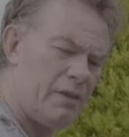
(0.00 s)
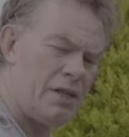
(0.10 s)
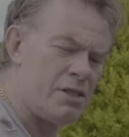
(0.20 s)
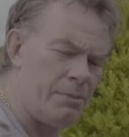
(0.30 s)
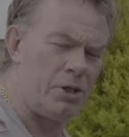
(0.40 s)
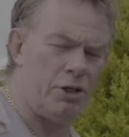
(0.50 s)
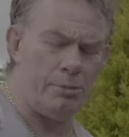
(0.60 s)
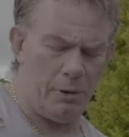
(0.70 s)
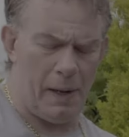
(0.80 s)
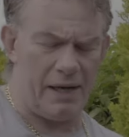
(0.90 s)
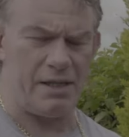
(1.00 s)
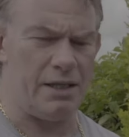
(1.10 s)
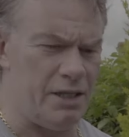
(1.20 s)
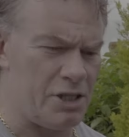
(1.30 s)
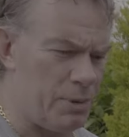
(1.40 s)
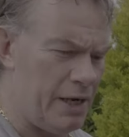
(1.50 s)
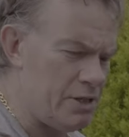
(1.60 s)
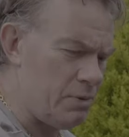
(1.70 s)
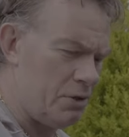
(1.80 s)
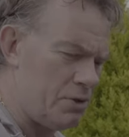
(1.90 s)
some carnauba wax in the spray
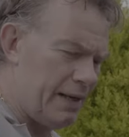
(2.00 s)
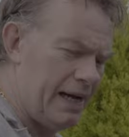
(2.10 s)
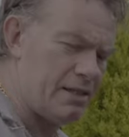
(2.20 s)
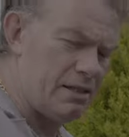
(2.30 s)
as well, so it adds